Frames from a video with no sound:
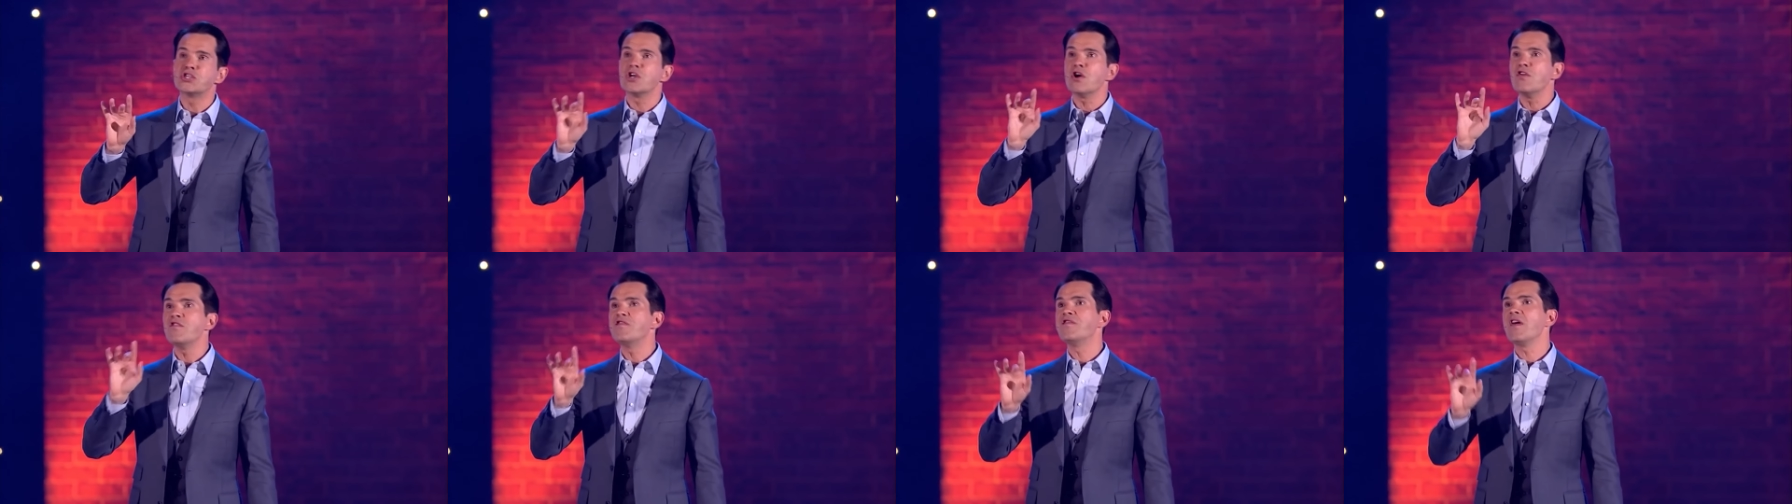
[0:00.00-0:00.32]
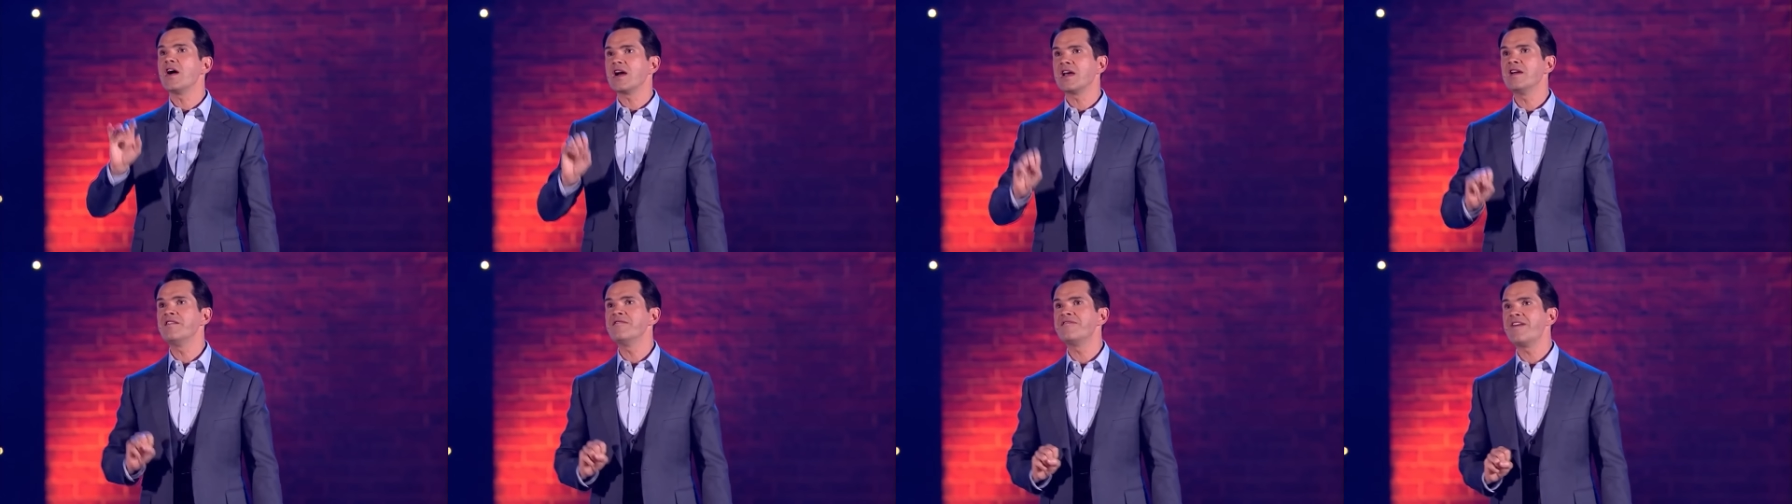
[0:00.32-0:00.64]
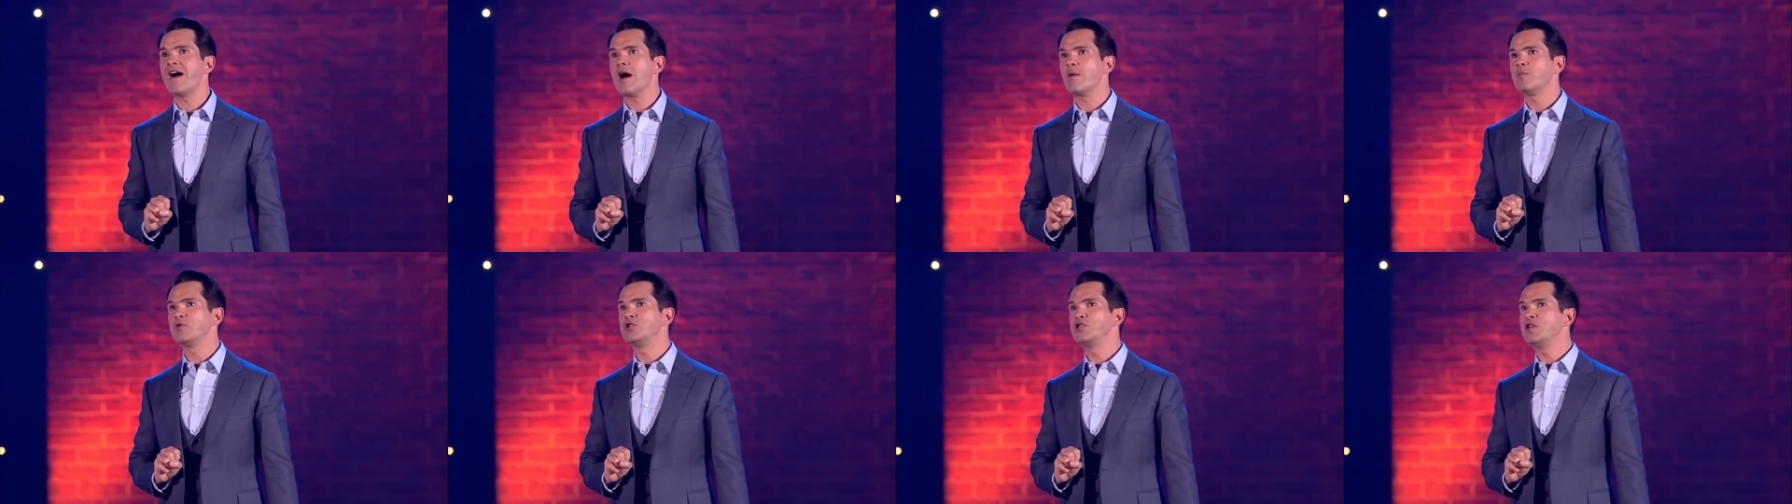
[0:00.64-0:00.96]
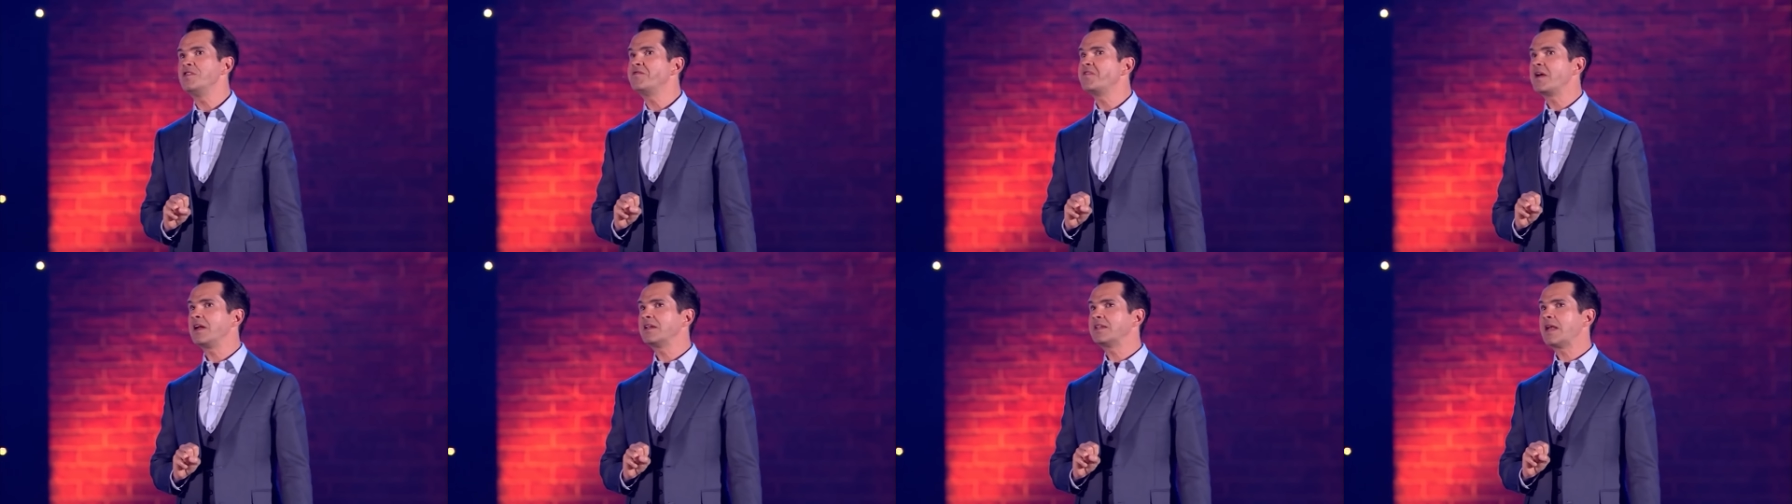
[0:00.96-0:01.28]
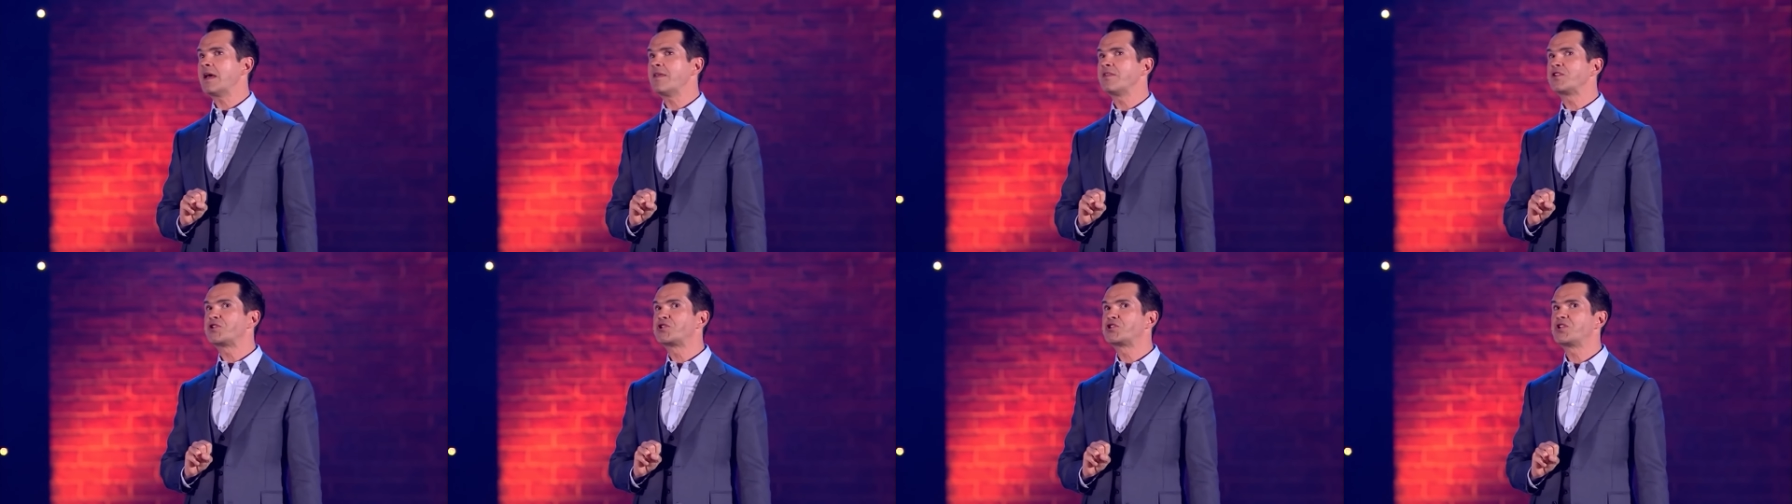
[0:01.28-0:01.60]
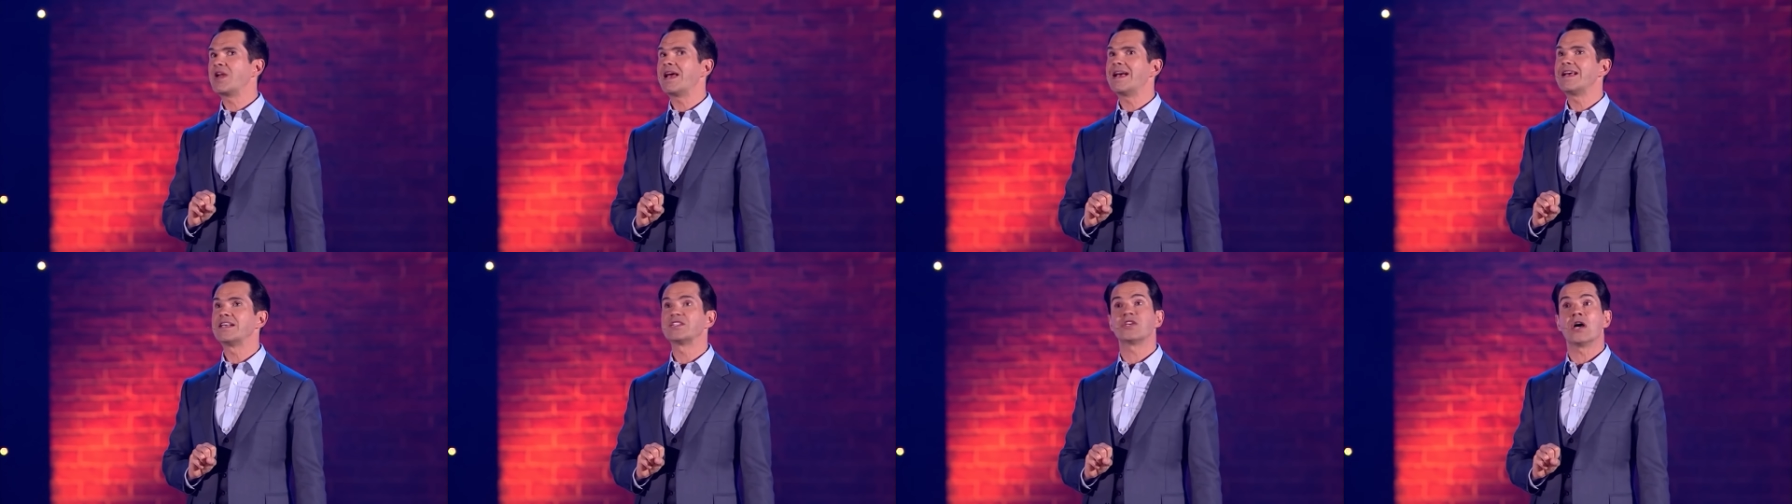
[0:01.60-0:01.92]
so fucking fat, when she fell down the
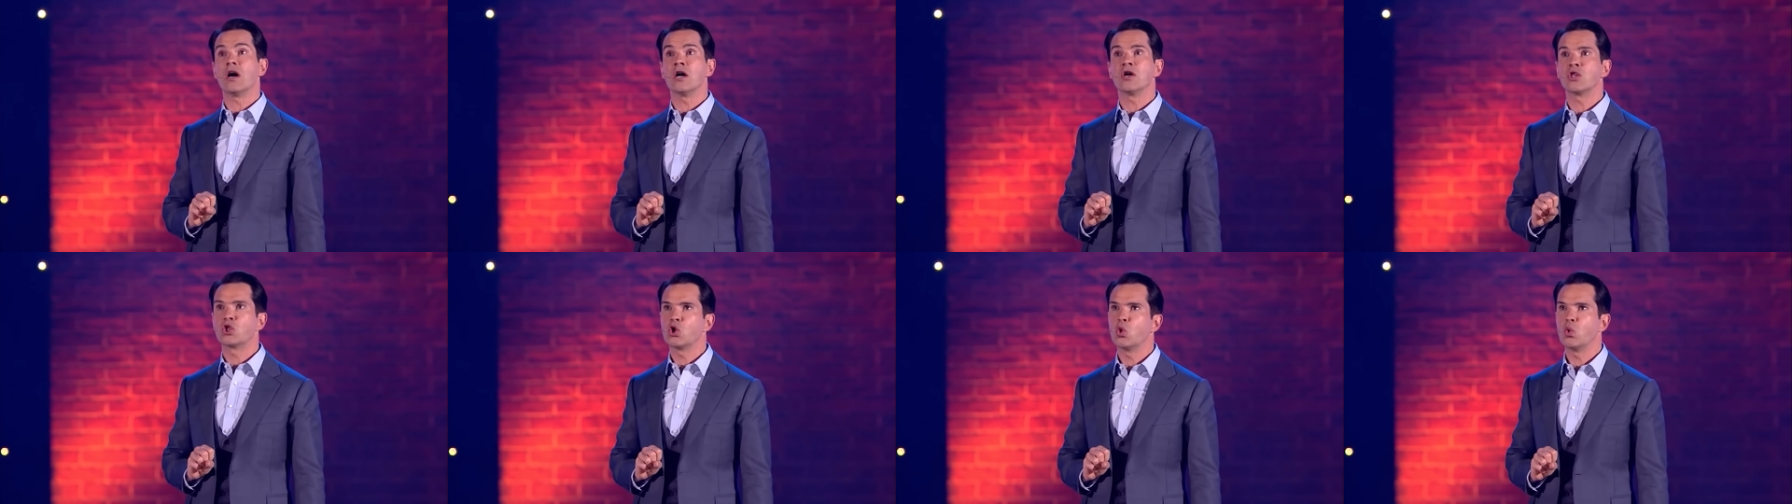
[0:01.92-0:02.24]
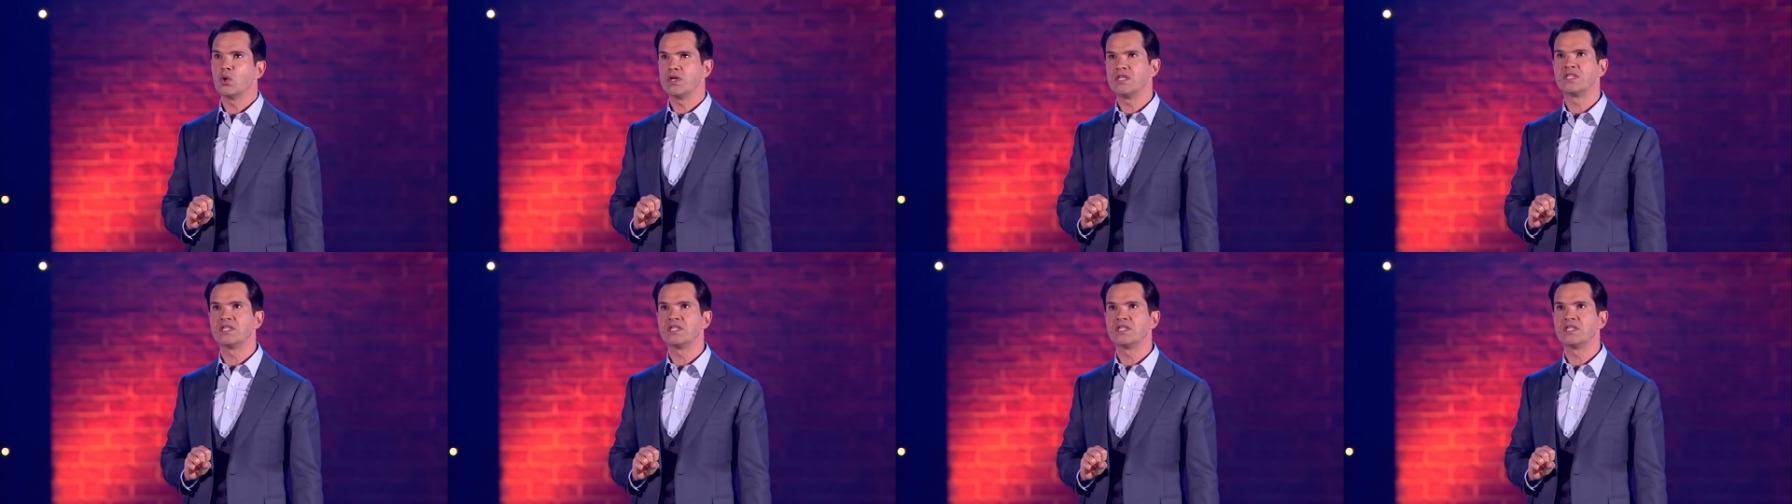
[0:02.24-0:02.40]
stairs, I thought